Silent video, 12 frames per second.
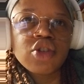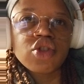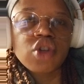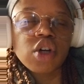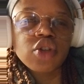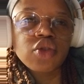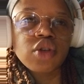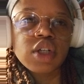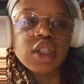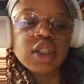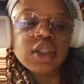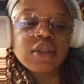genre,
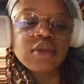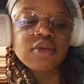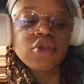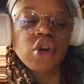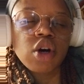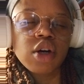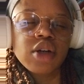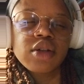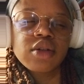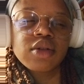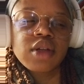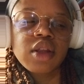I
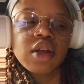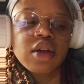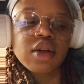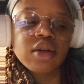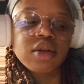think.